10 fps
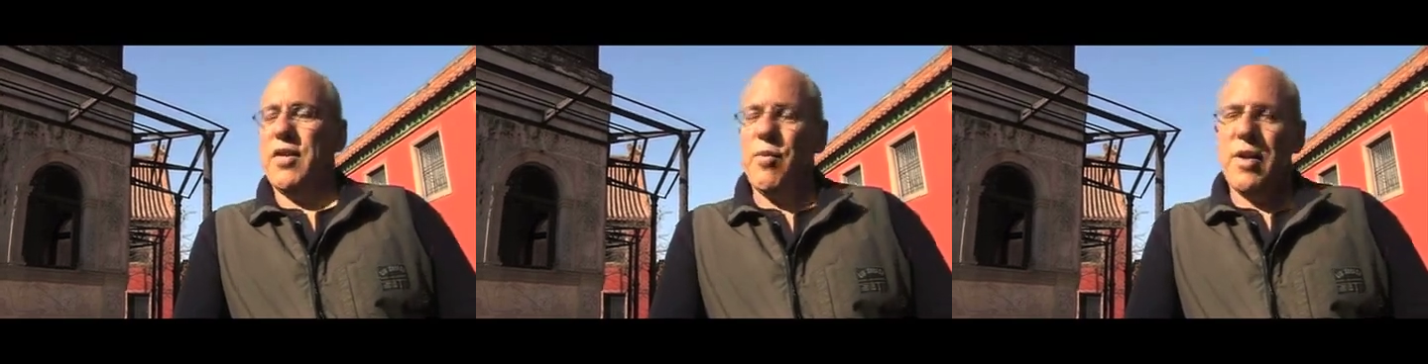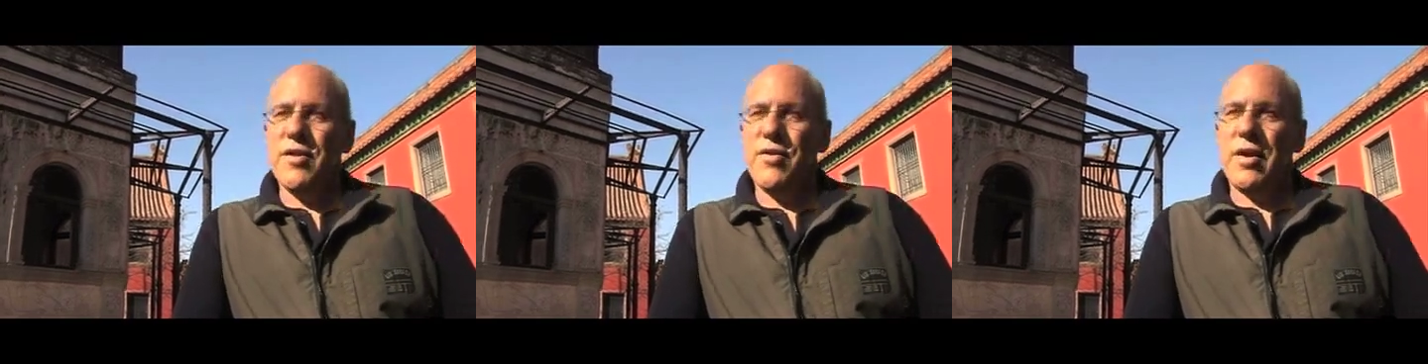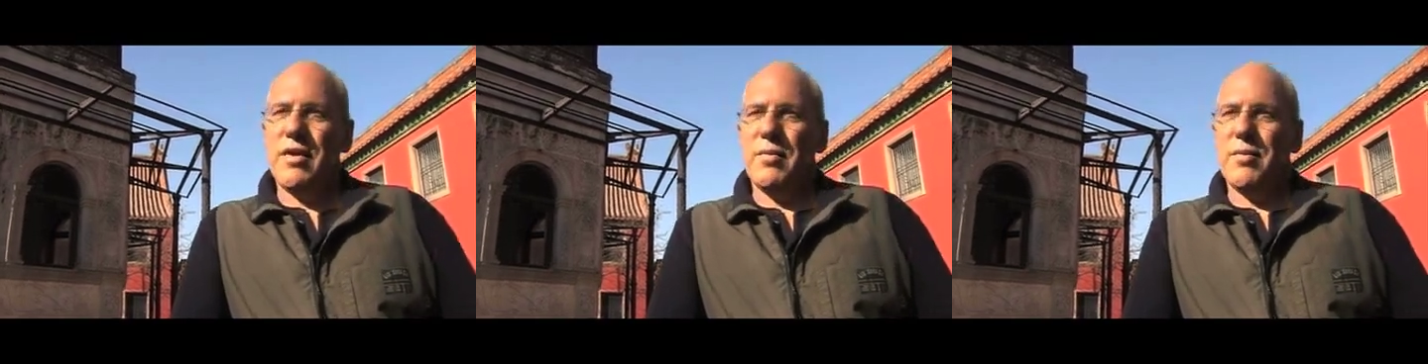There's 1
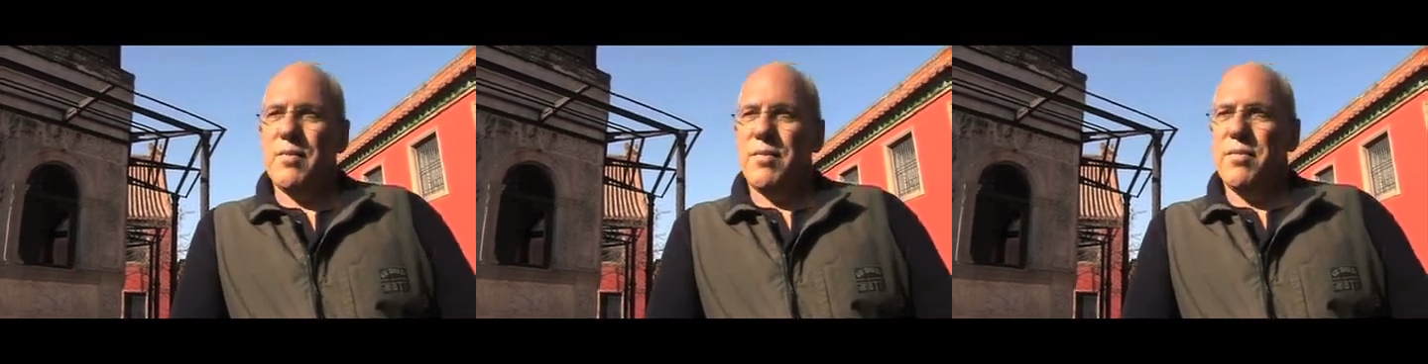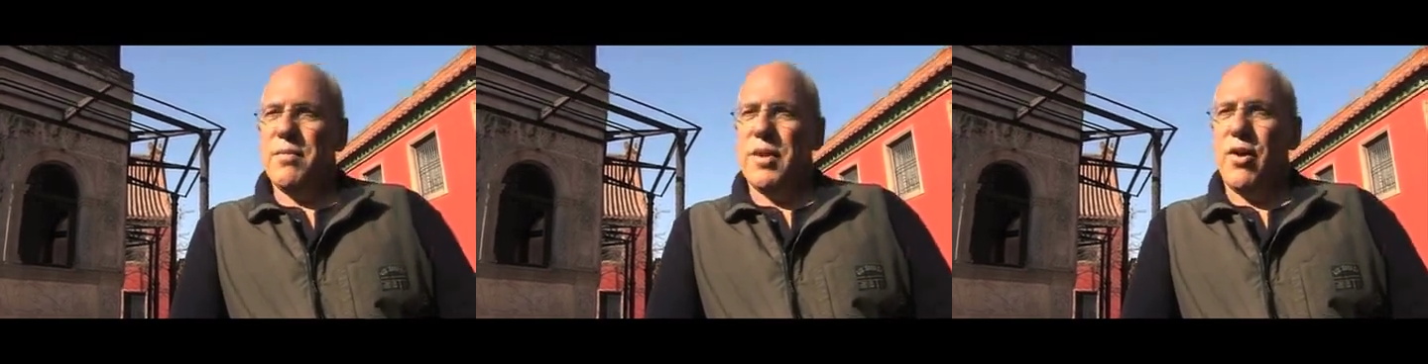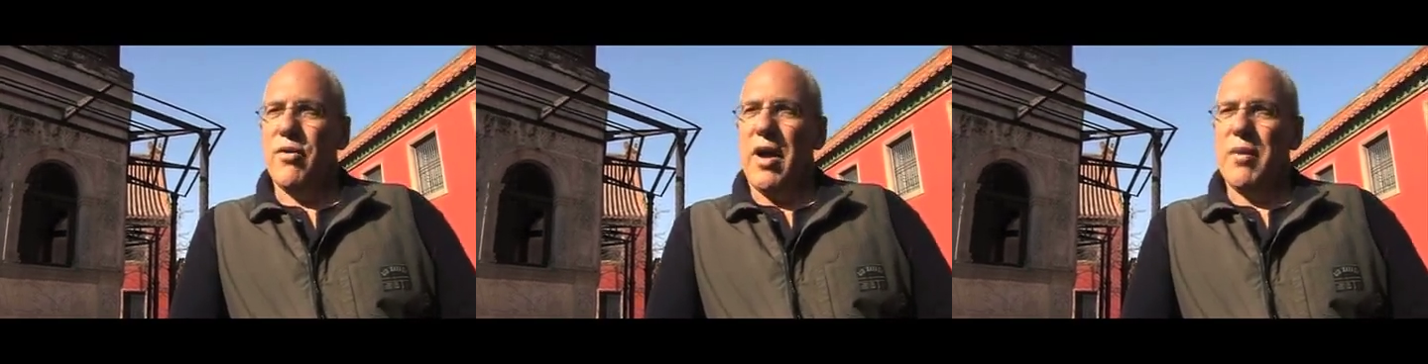story
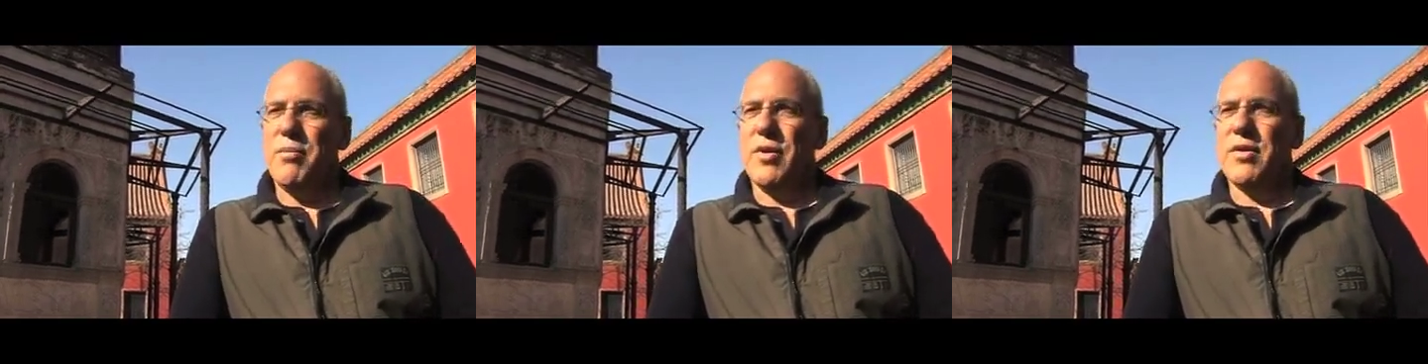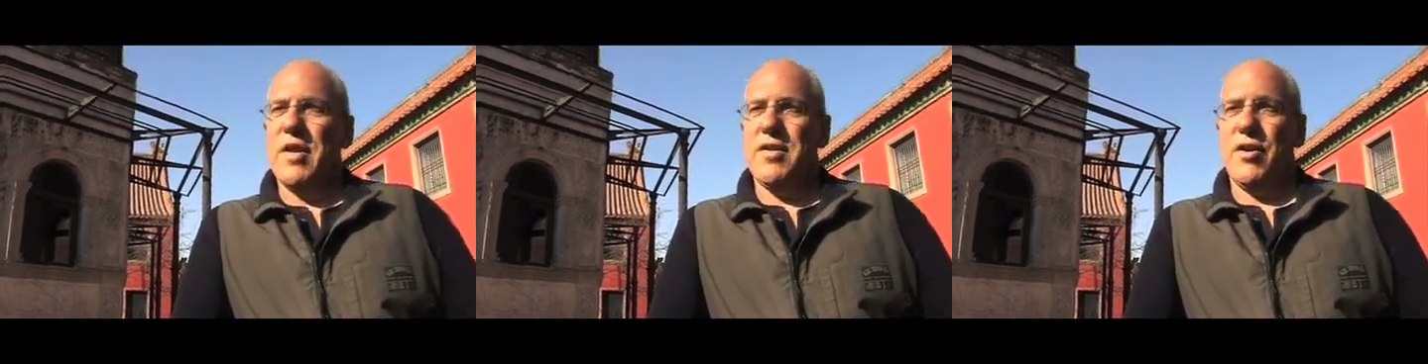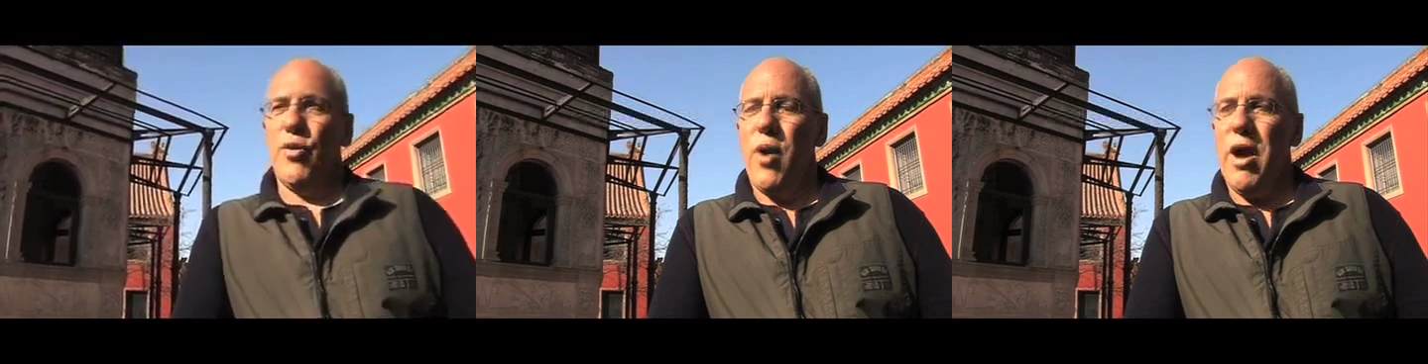below ground built as
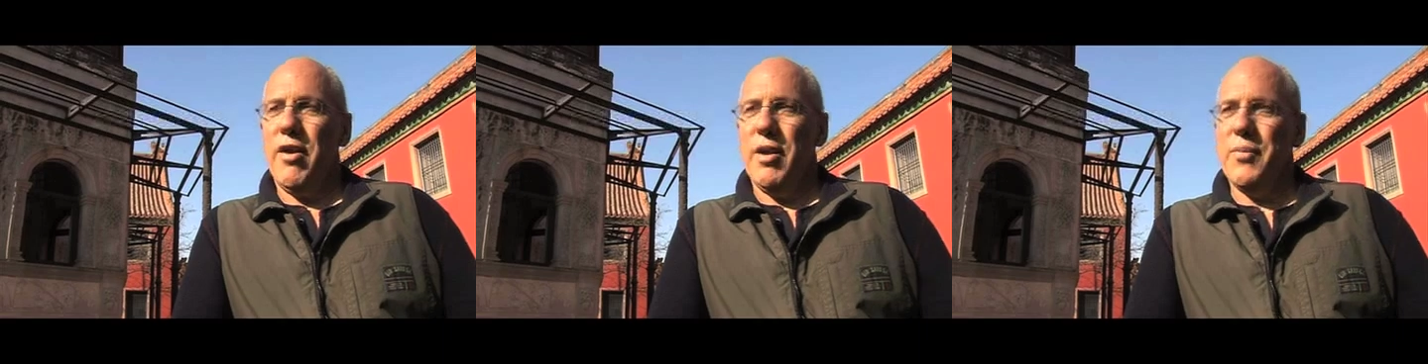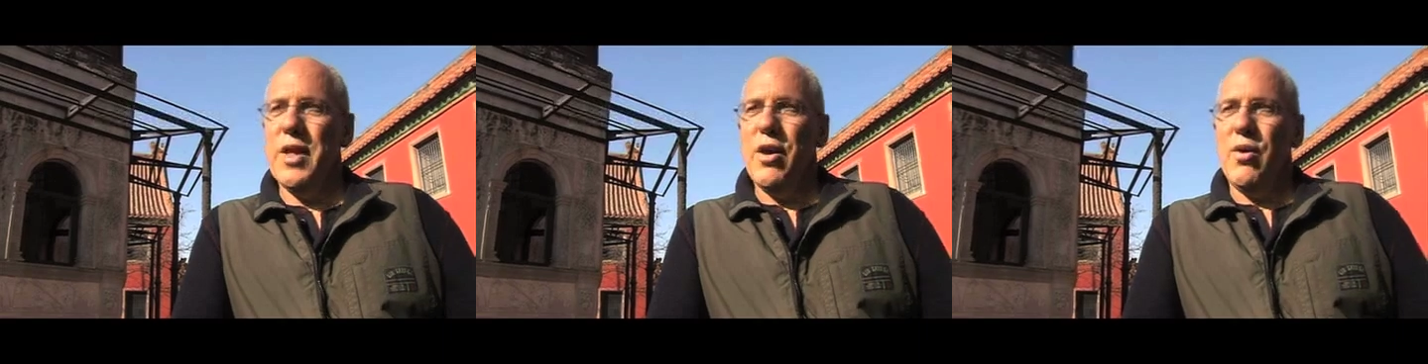an aquarium,